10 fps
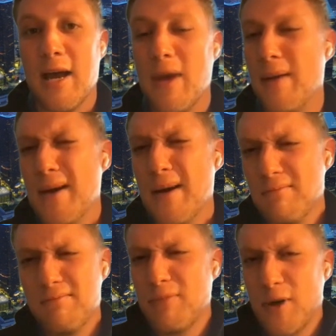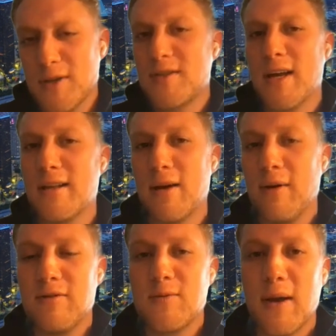and maybe a percent that
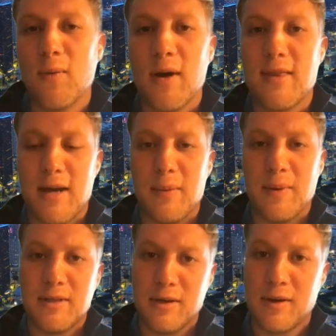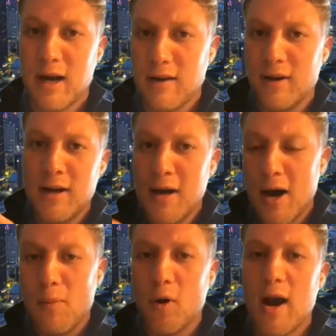we've spent with them, and do kind of
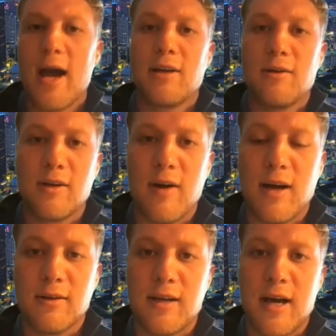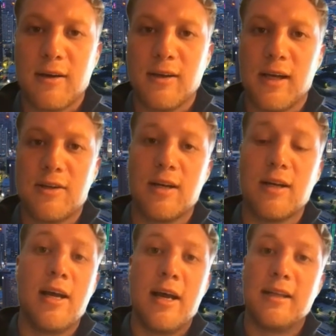a more accurate granular calculation.
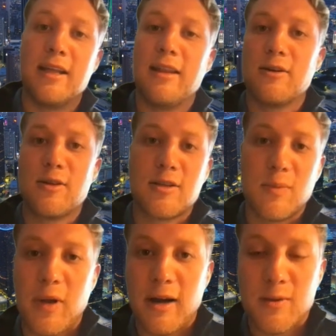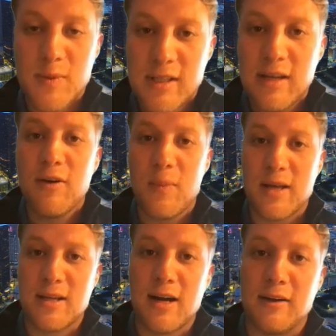Then there's the supplier specific
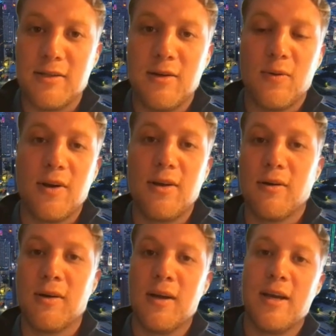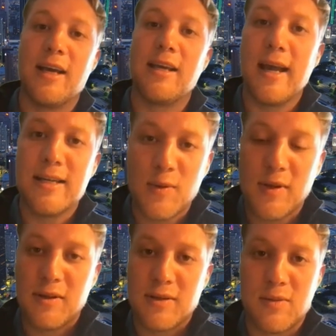methodology, where you're engaging
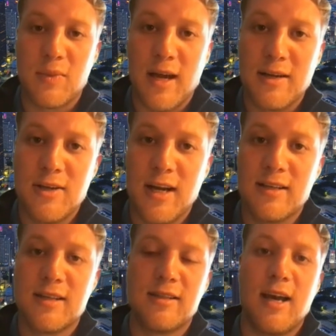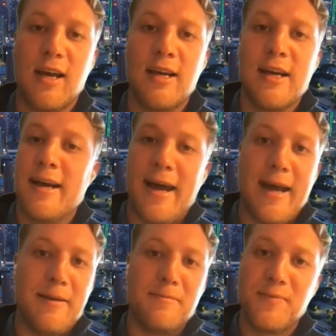with your supply chain to say,
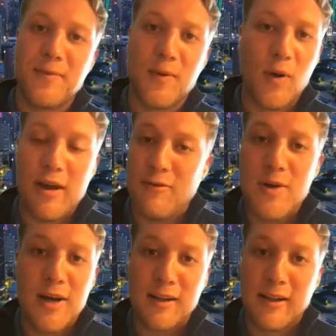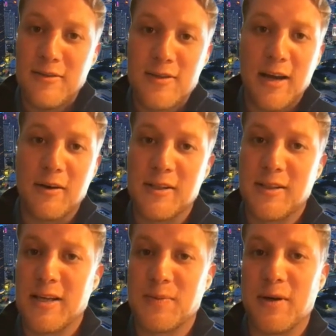hey, have you done a life cycle
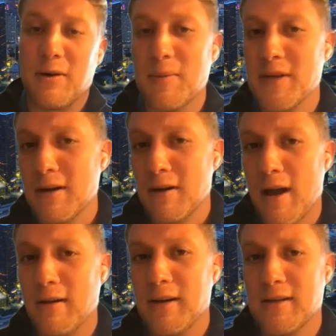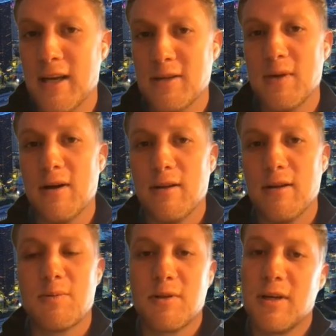assessment or a materiality assessment on
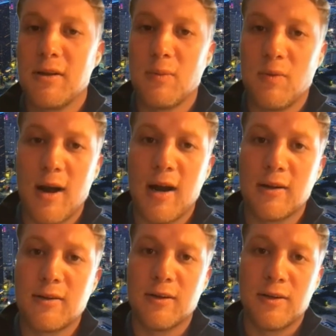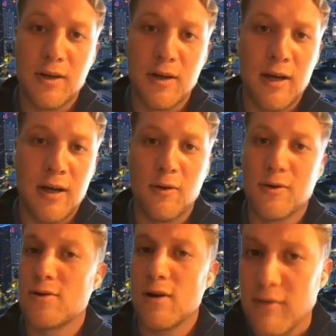this particular product or good or
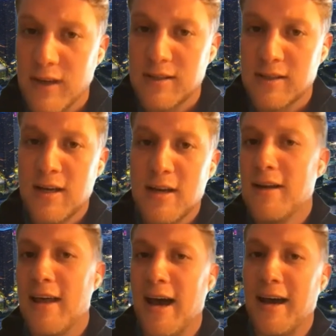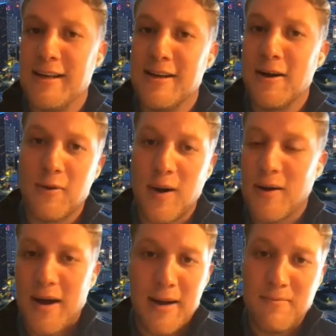service that
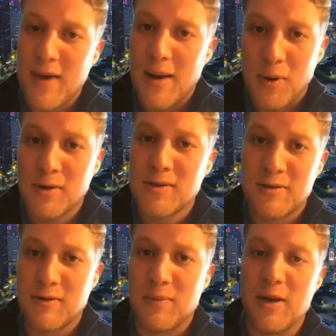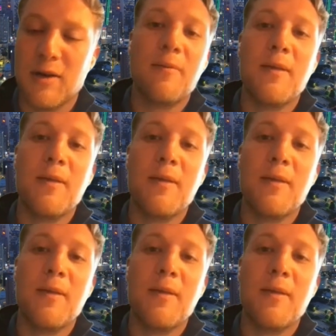I purchased from you?